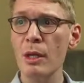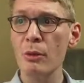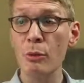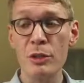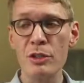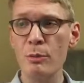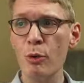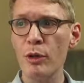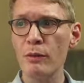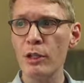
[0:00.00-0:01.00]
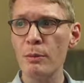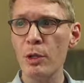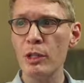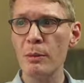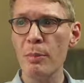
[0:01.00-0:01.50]
with the support of the
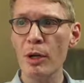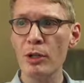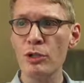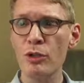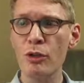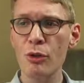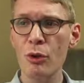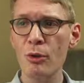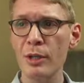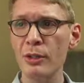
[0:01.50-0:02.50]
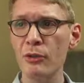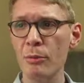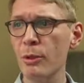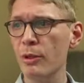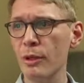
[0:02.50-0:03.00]
community punished Tory
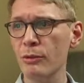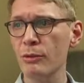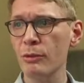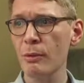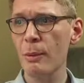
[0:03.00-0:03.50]
sympathizers.